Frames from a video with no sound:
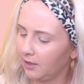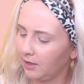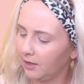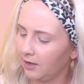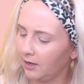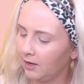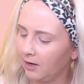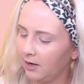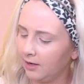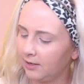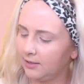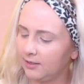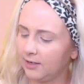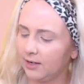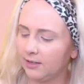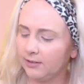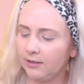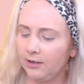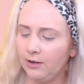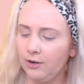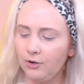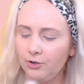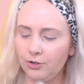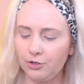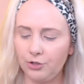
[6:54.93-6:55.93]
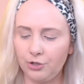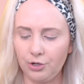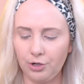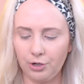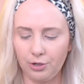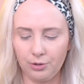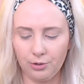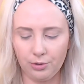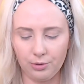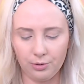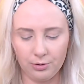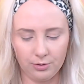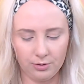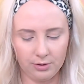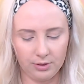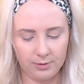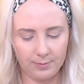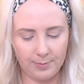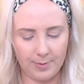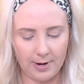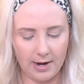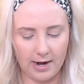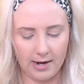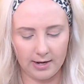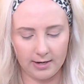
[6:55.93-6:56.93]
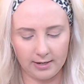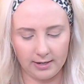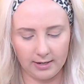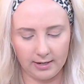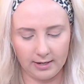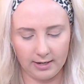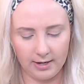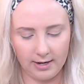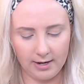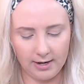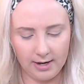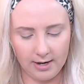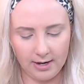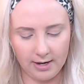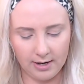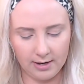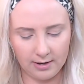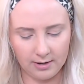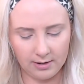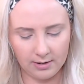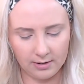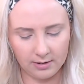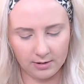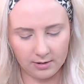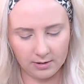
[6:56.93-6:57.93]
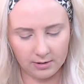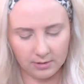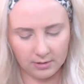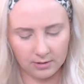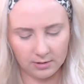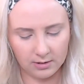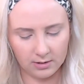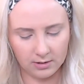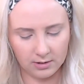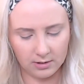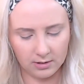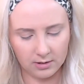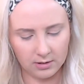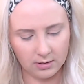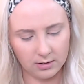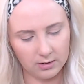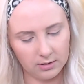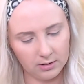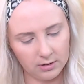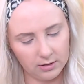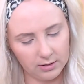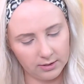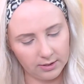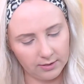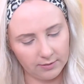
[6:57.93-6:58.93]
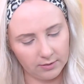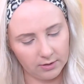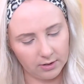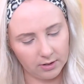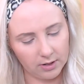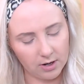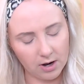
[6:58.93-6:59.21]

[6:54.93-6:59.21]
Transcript: It doesn't look too sparkly. Let's have a look.